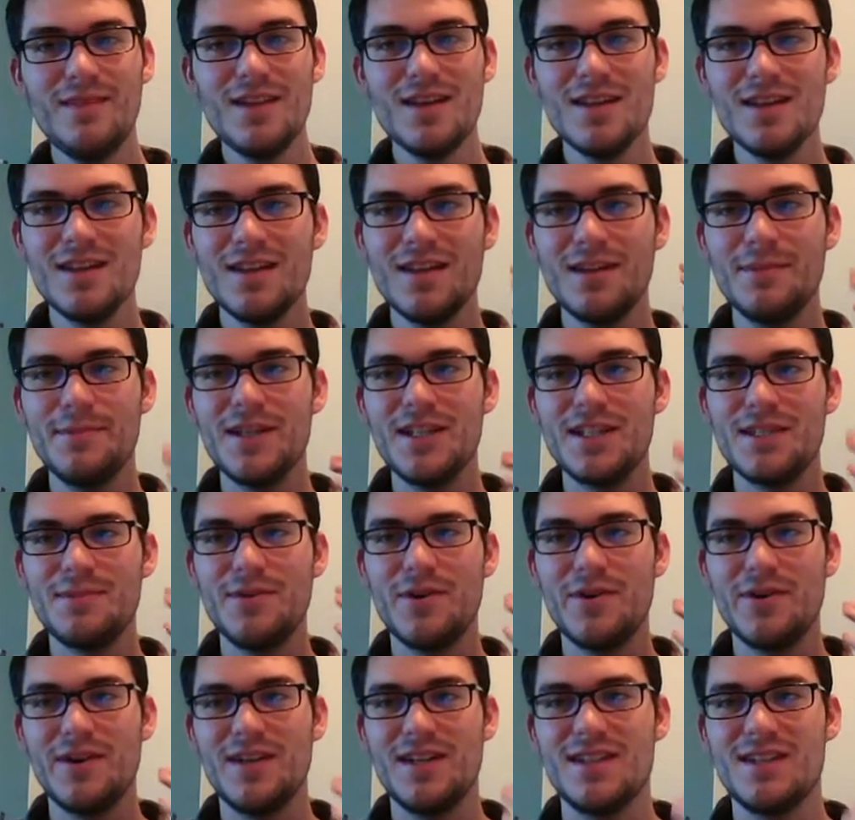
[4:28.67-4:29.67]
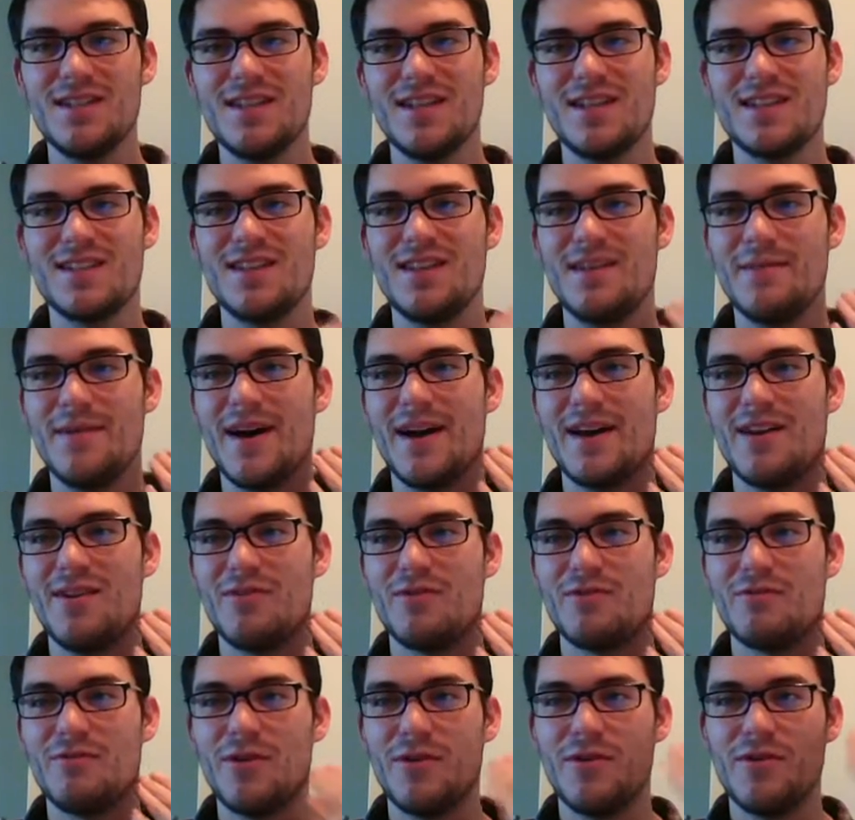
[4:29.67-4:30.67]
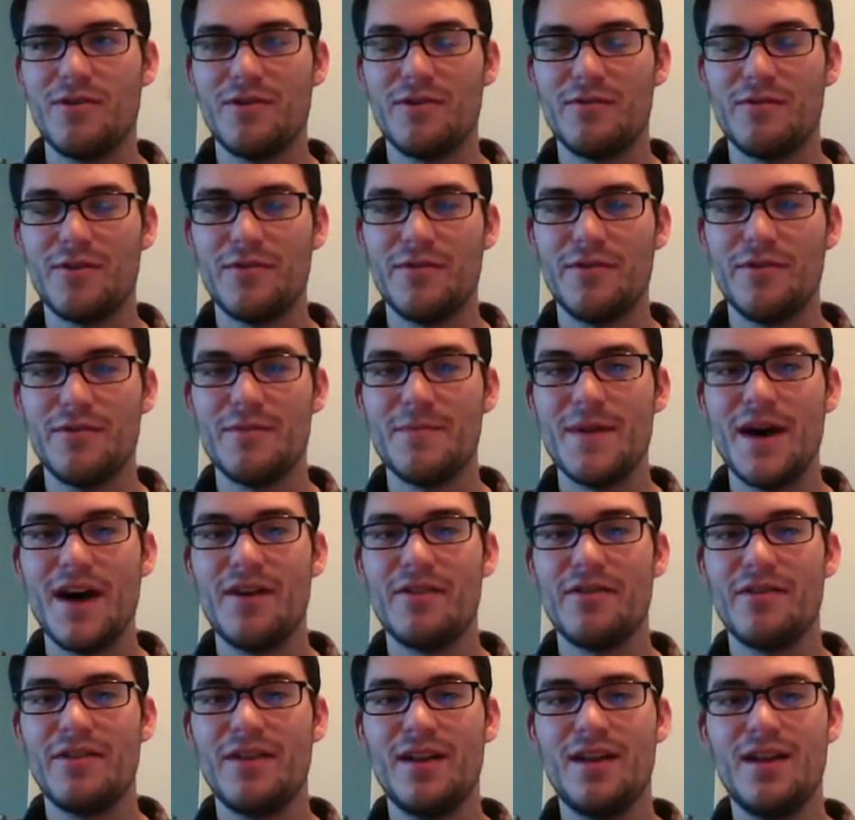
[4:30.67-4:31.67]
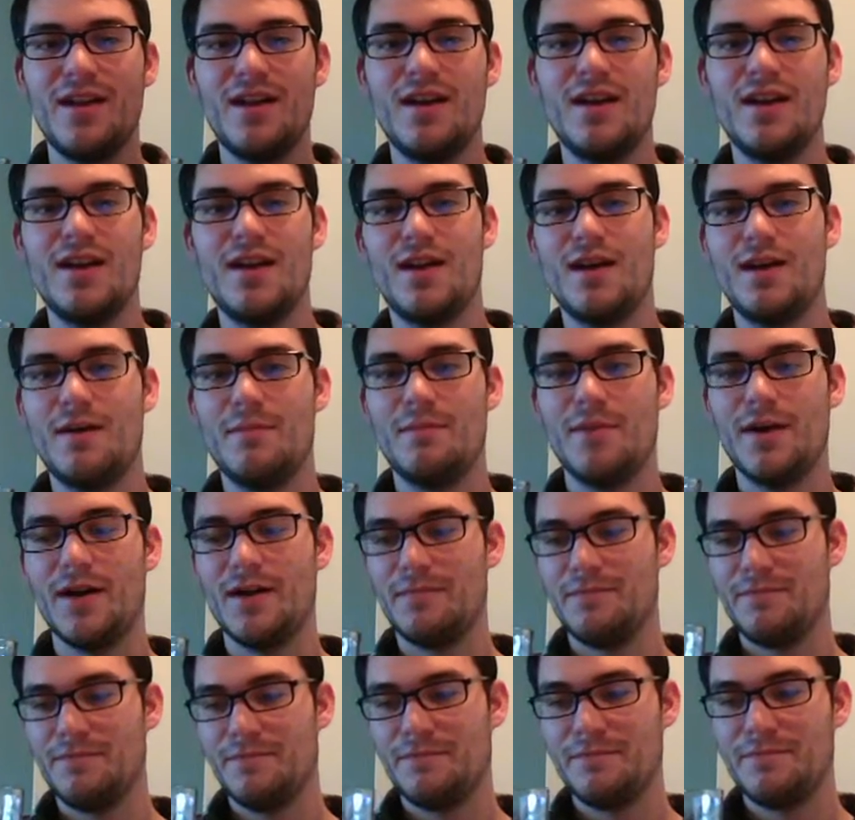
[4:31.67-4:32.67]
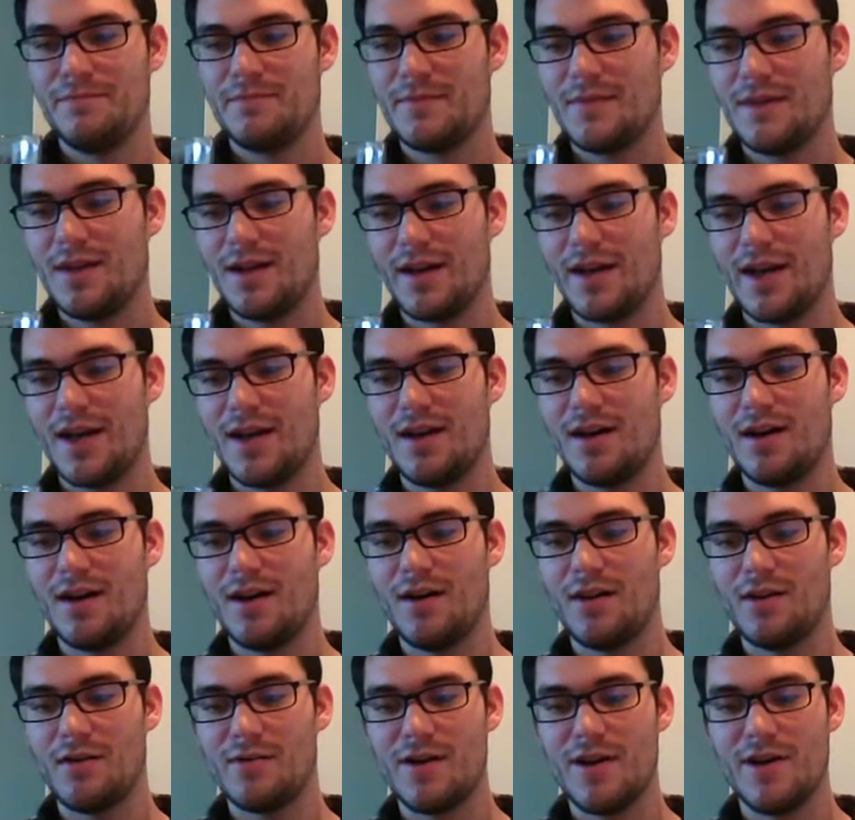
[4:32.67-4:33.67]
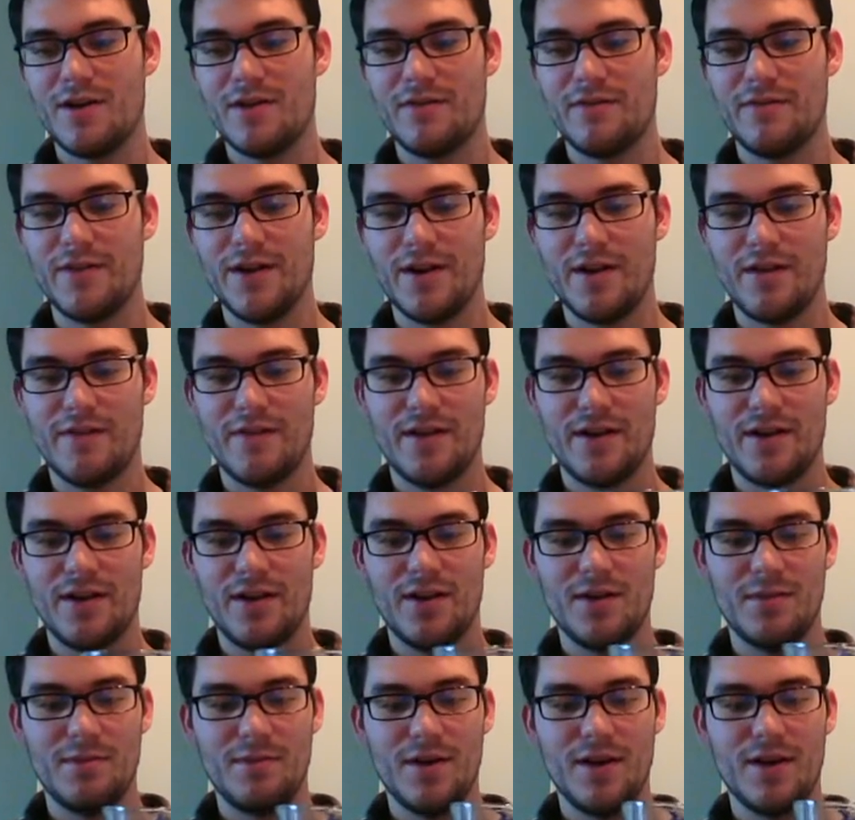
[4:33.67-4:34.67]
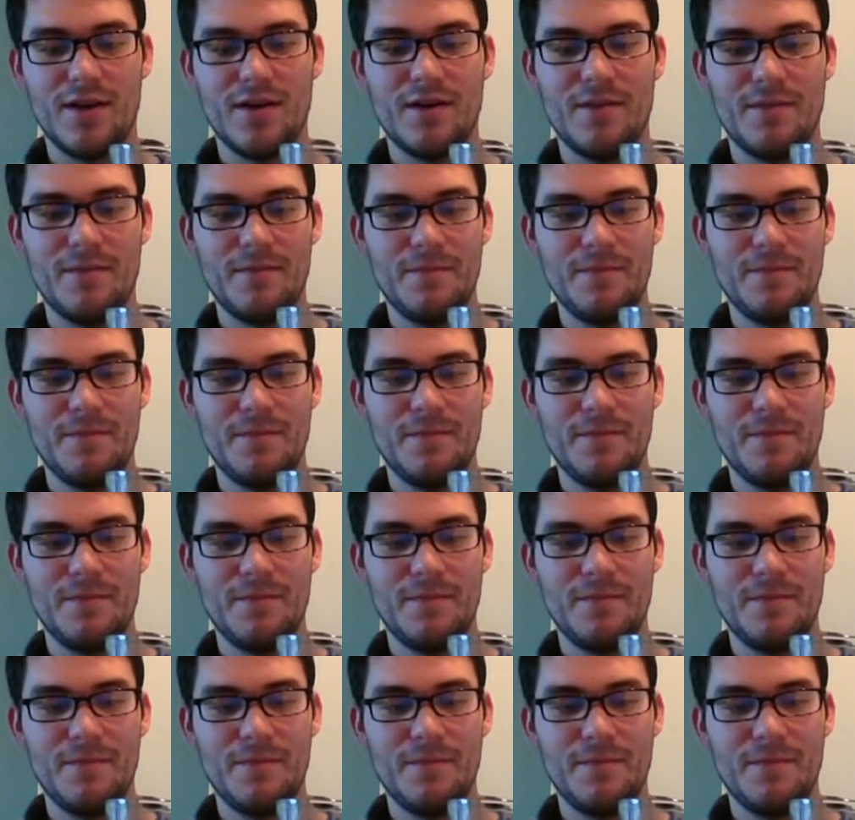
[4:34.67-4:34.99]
A little bit of smokiness sticks to the back of your throat and the roof of your mouth, but again, all around a very good beer.